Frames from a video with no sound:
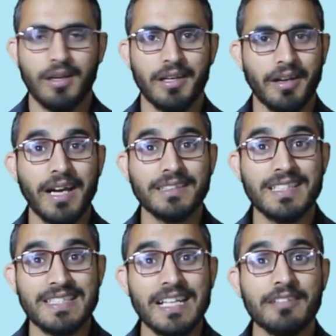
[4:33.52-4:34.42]

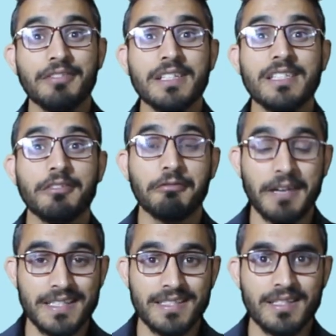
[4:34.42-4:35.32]
rather self is the
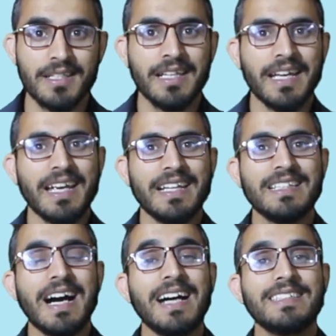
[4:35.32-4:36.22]
West
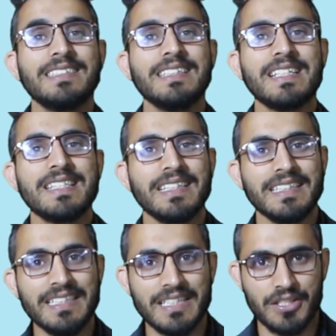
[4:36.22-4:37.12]
and other is
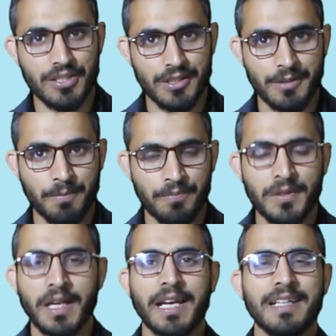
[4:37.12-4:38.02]
the East.
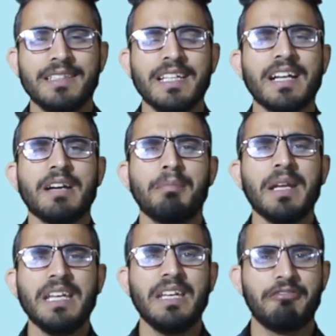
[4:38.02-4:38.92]
And there are
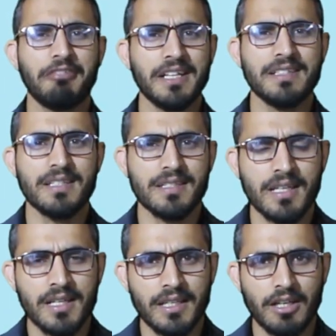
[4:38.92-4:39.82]
many phrases
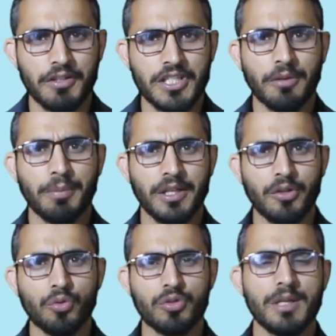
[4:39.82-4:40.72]
which have been
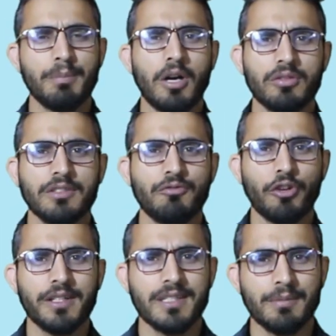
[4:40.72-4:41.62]
used about them.
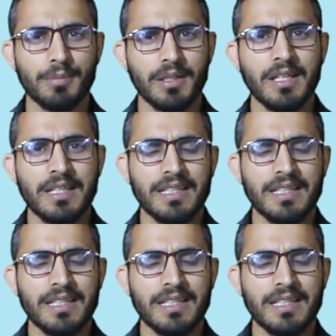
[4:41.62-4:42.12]
For example,